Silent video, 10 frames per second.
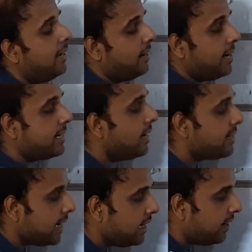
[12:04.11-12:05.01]

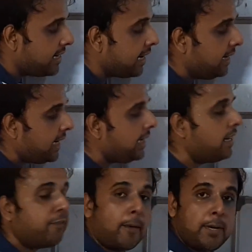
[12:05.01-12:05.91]
resulted in the
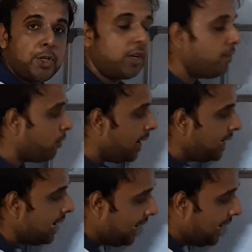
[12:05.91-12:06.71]
formation of what?